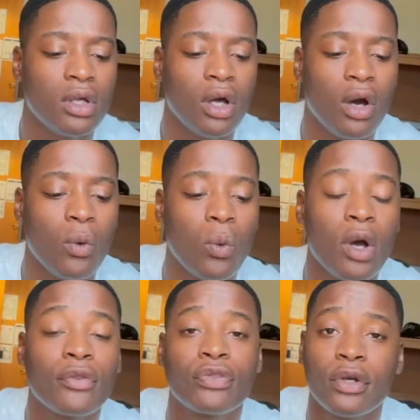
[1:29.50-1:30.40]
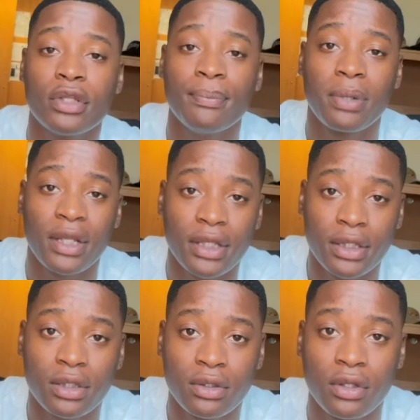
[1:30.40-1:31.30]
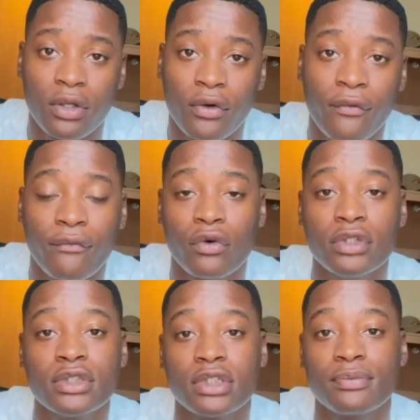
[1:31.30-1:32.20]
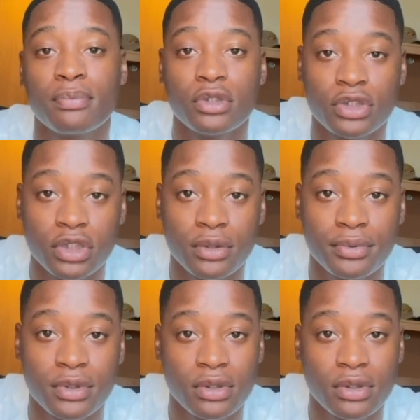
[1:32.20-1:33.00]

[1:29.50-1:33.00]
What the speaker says: 130 plank, 46 push-ups,